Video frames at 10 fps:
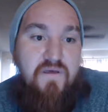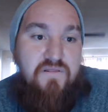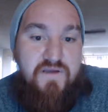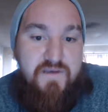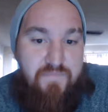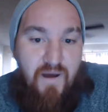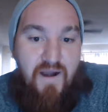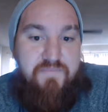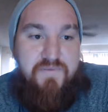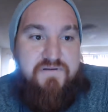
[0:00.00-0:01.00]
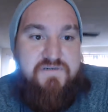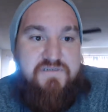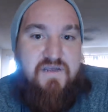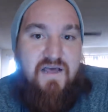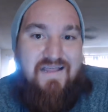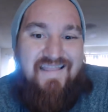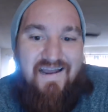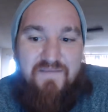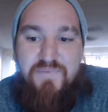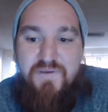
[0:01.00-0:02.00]
look at bodybuilders a
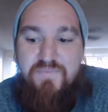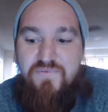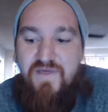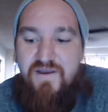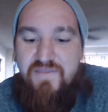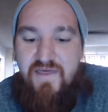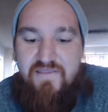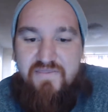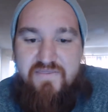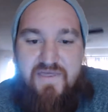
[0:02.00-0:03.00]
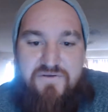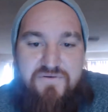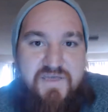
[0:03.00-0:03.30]
lot of people that that that do